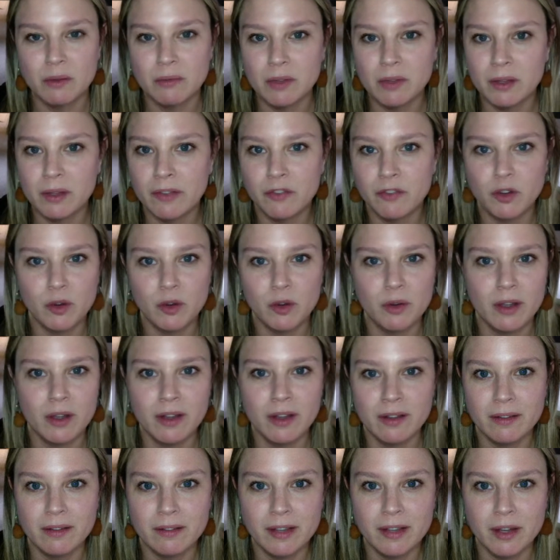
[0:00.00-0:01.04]
if you're
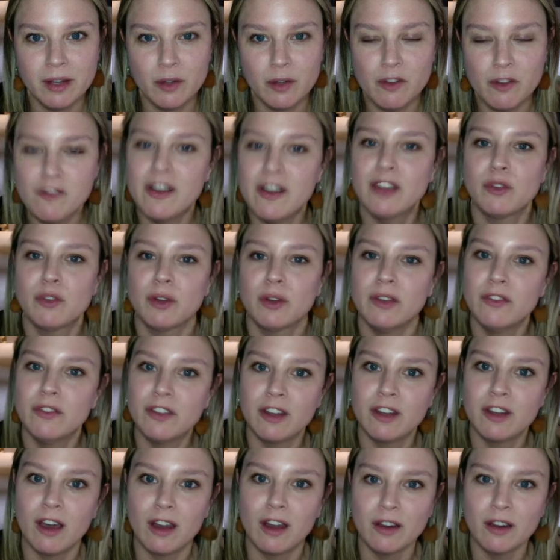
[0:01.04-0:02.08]
a veteran
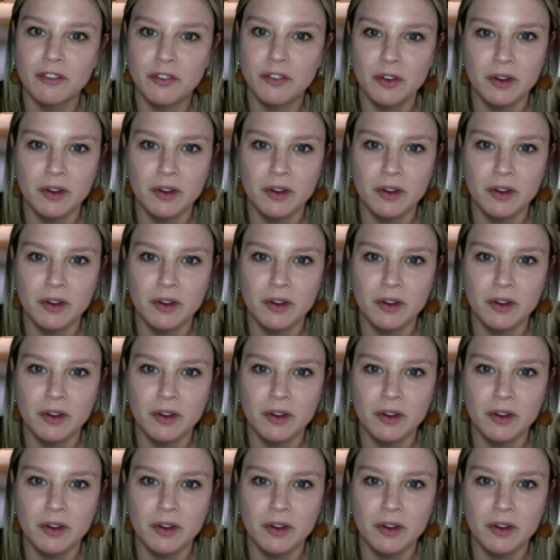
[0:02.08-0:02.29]
photographer